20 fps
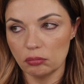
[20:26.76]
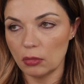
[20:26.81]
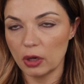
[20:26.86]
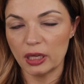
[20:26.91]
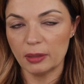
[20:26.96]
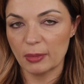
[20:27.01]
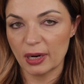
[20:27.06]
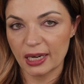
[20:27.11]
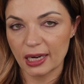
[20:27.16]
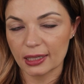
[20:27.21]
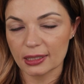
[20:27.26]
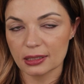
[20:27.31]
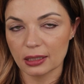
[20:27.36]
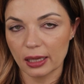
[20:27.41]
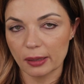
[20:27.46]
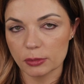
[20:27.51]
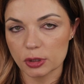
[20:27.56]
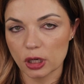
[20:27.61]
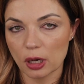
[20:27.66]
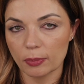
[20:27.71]
in my next
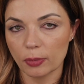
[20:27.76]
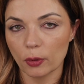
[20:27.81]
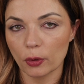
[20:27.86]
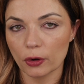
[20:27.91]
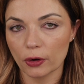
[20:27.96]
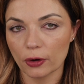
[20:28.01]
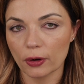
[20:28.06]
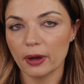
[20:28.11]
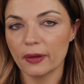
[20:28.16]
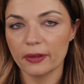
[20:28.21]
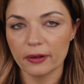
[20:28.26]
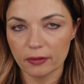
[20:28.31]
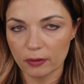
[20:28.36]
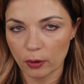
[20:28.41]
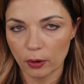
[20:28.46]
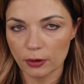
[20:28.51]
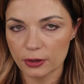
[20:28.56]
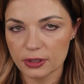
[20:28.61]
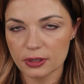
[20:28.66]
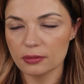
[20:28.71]
Glam Shop order, and then of
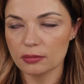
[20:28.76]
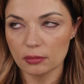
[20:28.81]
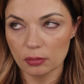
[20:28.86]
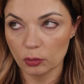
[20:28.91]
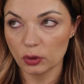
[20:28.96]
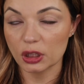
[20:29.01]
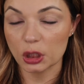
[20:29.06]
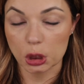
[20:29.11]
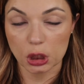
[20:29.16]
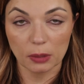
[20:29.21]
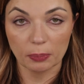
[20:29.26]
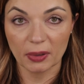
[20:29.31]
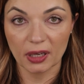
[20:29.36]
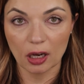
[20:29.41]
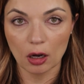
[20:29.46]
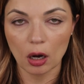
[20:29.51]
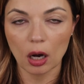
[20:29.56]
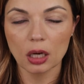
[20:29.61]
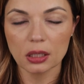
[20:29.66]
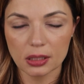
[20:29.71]
course with the shipping
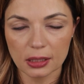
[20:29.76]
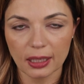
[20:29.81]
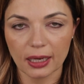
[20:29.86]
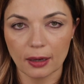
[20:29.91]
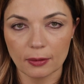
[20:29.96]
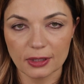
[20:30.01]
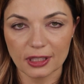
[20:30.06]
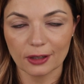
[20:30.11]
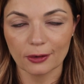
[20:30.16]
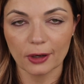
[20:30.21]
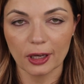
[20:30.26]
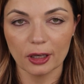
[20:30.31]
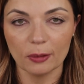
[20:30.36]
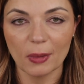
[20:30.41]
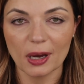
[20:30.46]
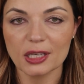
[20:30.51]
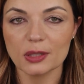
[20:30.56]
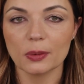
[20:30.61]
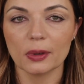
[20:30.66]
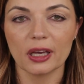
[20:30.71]
costs, like I was like, okay, you
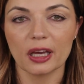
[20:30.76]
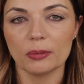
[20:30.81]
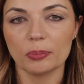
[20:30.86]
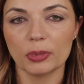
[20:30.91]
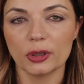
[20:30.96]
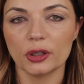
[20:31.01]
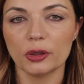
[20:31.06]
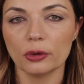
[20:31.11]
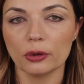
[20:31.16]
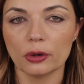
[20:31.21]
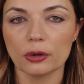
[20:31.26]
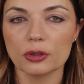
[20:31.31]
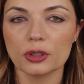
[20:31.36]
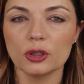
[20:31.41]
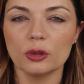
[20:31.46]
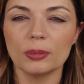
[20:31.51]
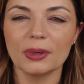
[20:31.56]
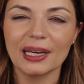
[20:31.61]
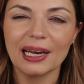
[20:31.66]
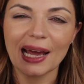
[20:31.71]
might as well get Peculiar
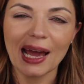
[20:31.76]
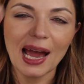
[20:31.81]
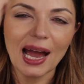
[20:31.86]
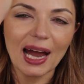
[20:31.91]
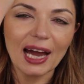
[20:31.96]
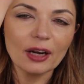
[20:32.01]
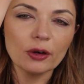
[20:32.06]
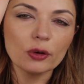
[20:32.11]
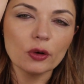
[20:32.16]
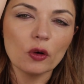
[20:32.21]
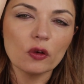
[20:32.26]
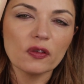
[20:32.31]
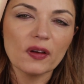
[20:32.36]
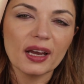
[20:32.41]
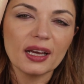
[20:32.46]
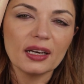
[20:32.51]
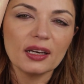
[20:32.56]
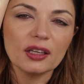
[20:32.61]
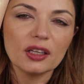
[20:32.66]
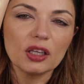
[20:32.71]
too, but I don't know if I
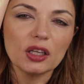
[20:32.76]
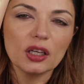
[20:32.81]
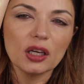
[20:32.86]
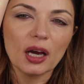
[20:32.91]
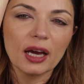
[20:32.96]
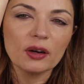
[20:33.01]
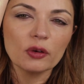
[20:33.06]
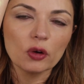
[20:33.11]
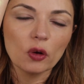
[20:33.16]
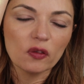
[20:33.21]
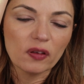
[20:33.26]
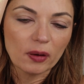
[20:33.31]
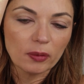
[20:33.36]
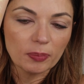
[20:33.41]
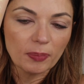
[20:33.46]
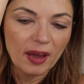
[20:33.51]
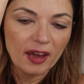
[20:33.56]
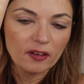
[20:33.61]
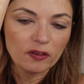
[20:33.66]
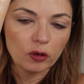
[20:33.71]
had, I don't know if I
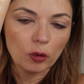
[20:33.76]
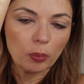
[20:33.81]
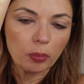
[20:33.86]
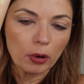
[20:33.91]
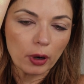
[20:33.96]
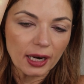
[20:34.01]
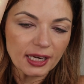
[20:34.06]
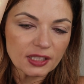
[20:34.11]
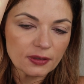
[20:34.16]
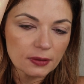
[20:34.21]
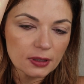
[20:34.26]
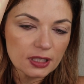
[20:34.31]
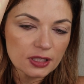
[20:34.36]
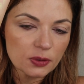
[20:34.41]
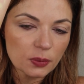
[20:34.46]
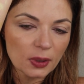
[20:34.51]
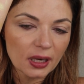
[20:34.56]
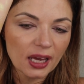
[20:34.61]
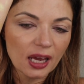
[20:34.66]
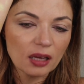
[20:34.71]
would pay full price for
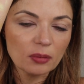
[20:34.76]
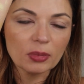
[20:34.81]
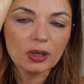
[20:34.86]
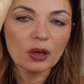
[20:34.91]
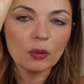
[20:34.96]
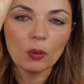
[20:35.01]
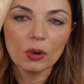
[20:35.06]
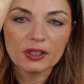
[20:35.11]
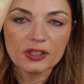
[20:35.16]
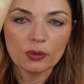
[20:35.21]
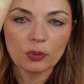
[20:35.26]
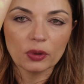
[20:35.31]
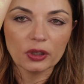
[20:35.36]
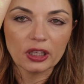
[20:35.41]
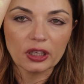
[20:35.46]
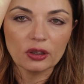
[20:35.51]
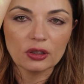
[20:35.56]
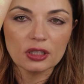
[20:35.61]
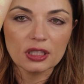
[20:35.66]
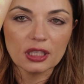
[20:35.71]
this one again, but it was a really good